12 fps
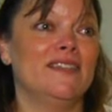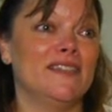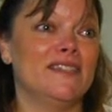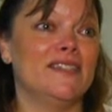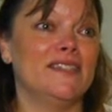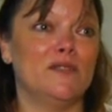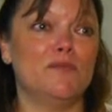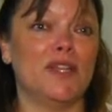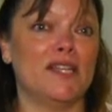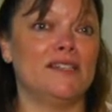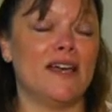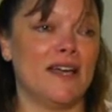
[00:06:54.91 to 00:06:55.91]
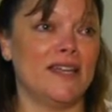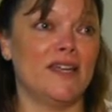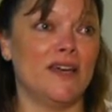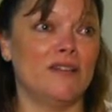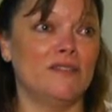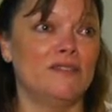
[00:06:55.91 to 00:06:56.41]
This is the place I
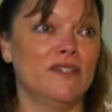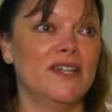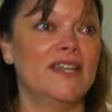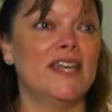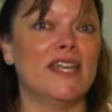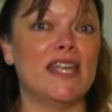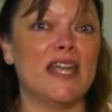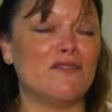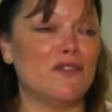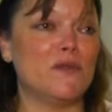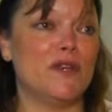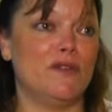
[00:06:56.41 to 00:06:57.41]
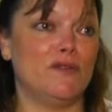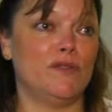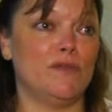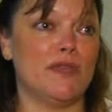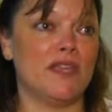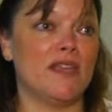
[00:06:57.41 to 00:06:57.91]
go, and everyone
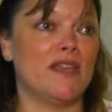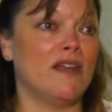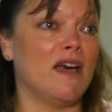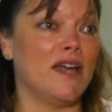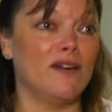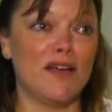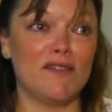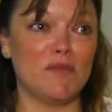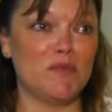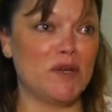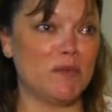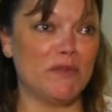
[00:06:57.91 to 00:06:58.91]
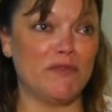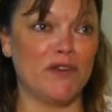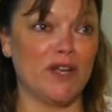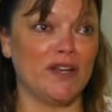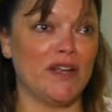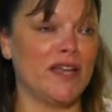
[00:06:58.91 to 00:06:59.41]
knows me, and I don't have to put up a
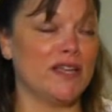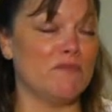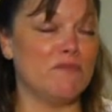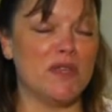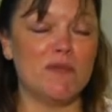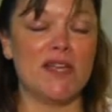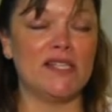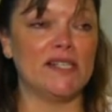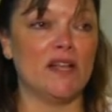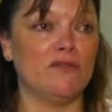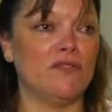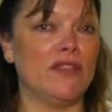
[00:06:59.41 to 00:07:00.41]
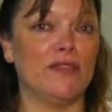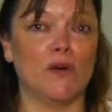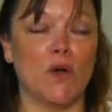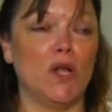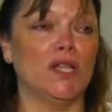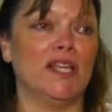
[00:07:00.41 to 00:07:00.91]
front. I can be myself, and
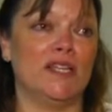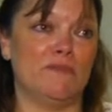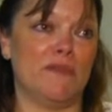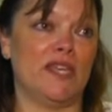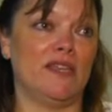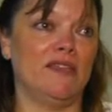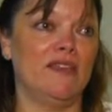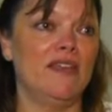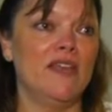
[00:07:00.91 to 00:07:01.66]
they're all like me.